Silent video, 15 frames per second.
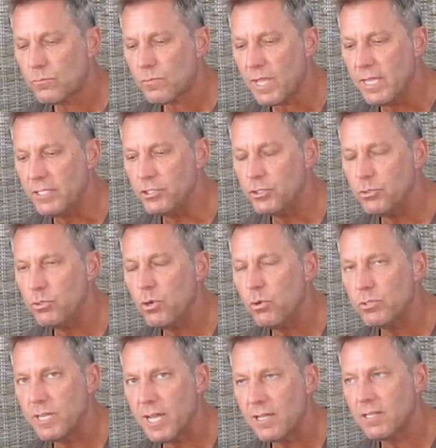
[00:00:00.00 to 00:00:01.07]
as you go
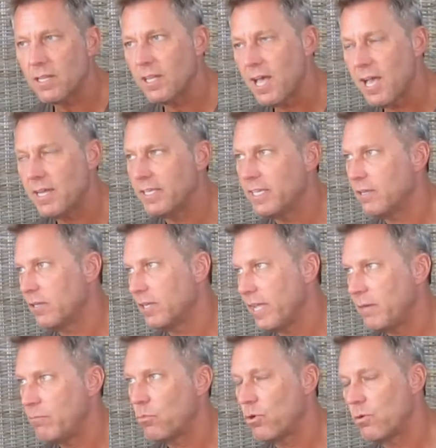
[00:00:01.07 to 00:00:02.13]
down the line and get,
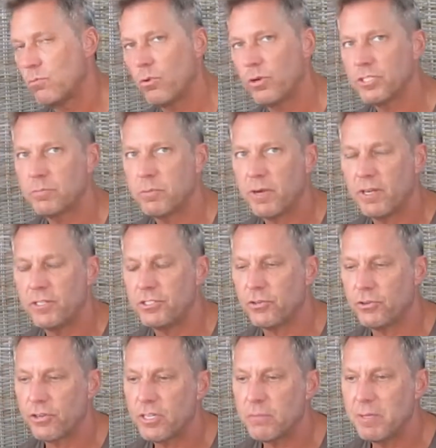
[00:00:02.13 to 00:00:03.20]
gain more and more experience, you're
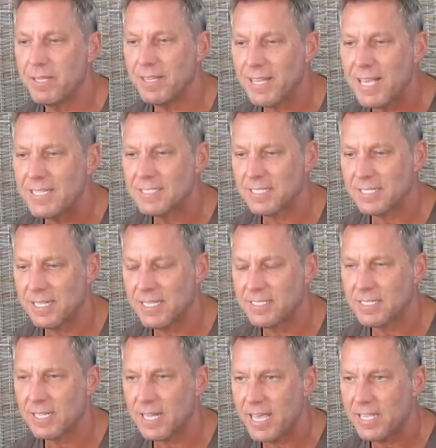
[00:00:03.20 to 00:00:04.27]
going to be less and less
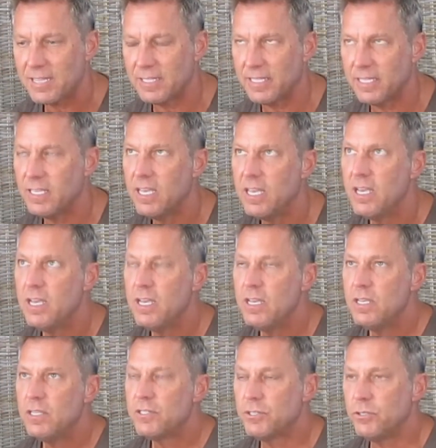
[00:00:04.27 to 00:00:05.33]
likely
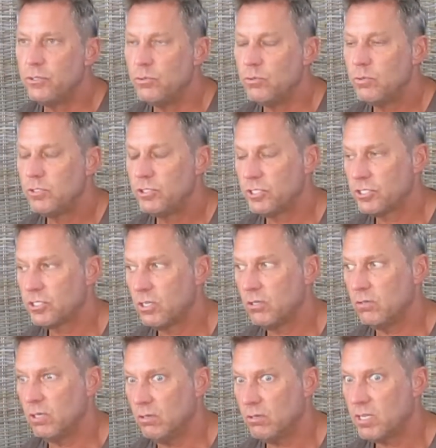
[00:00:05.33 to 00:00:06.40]
to just go,
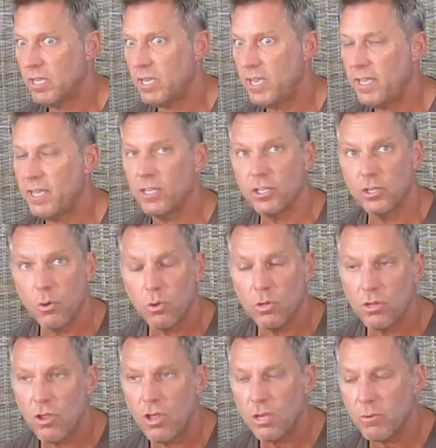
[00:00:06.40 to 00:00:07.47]
okay, and go
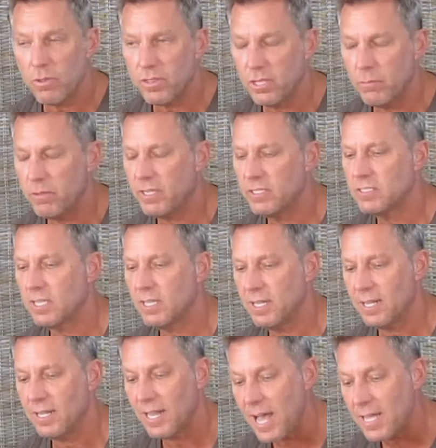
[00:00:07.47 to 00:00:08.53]
along with it. Because
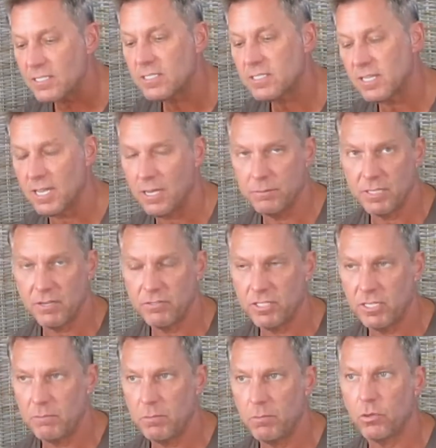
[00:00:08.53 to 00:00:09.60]
lots of times I've
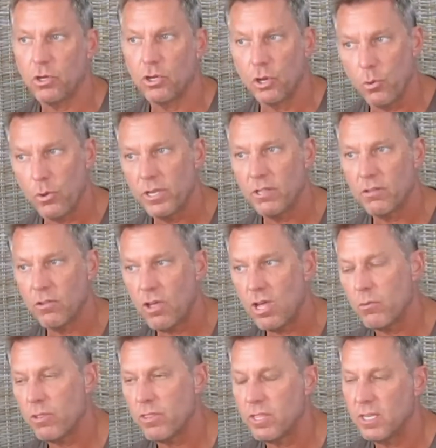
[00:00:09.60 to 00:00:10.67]
seen people going along
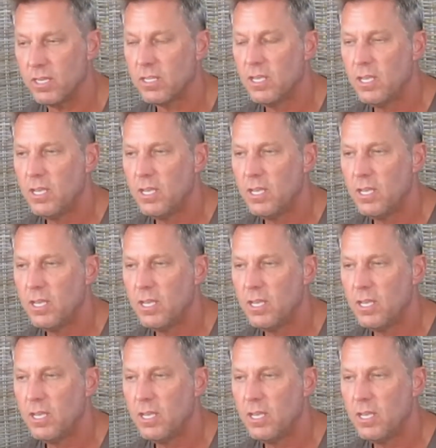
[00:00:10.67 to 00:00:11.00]
with it,